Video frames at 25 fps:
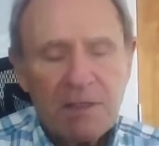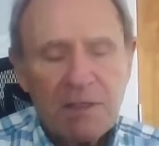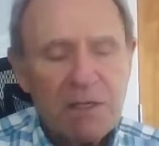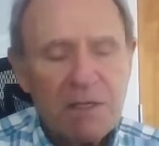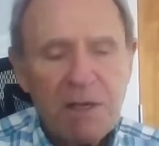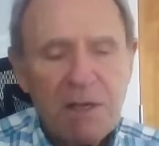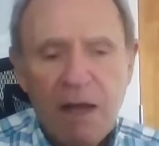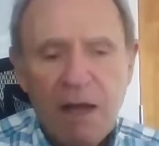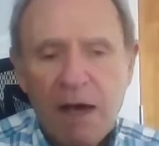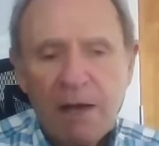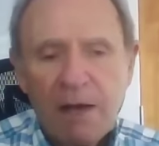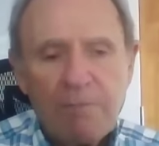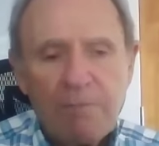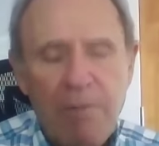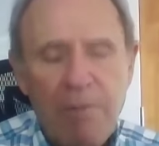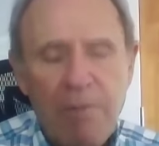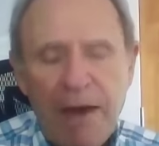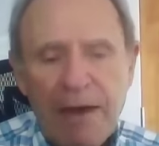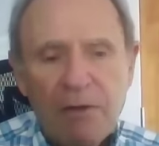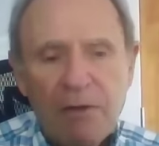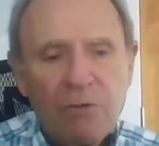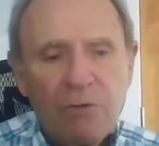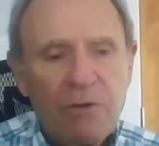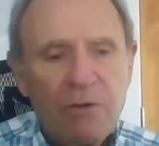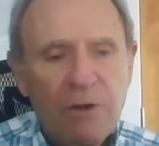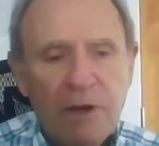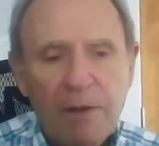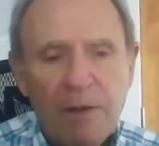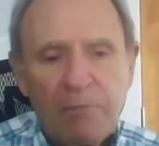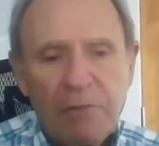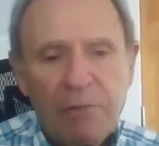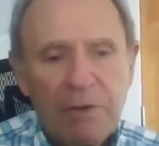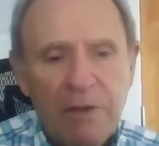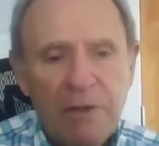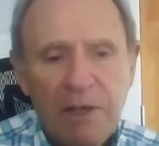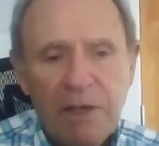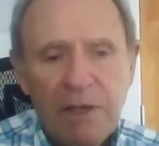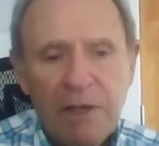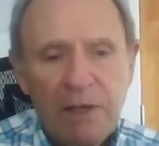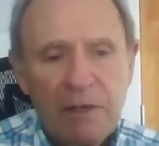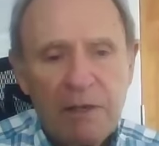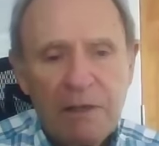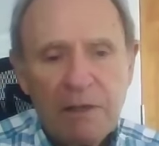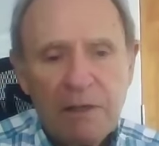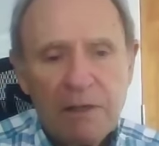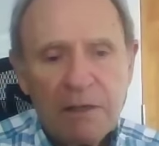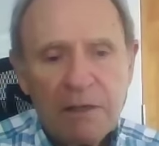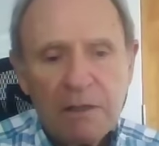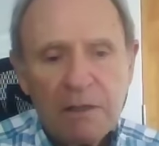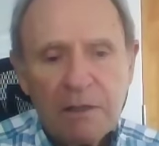it's not bound up
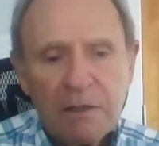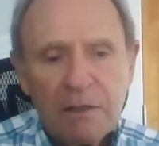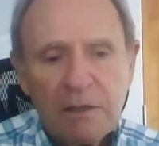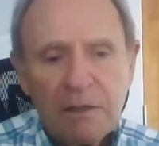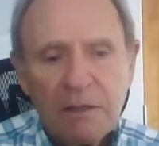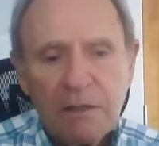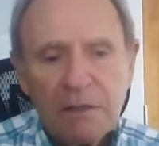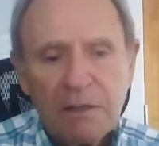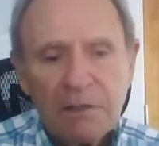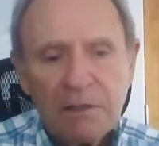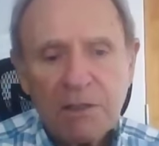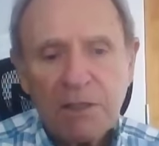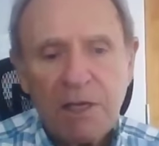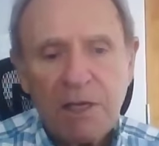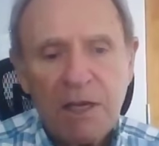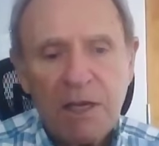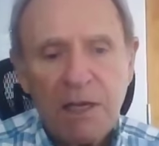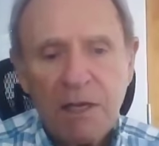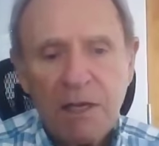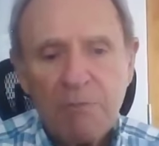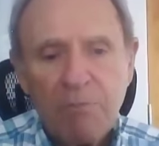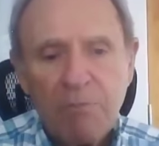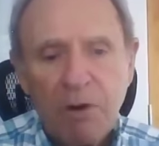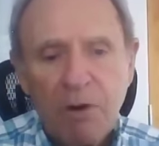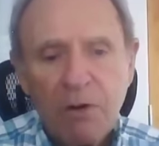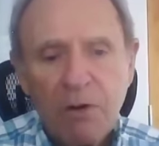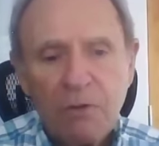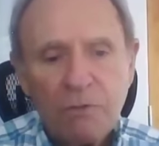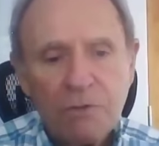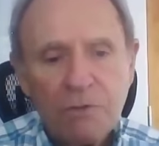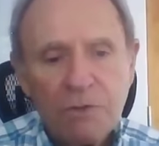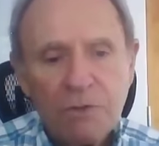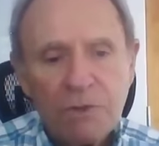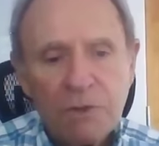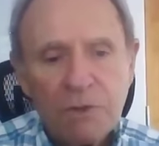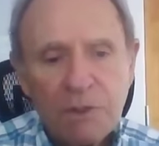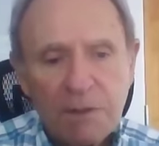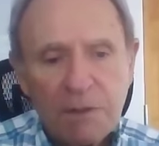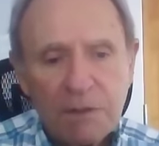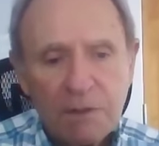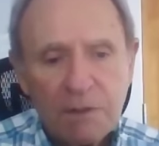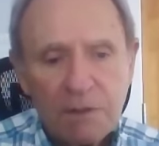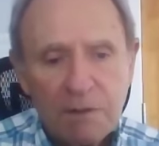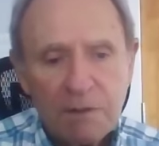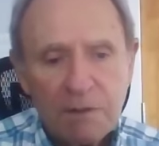in uh, skin and bones.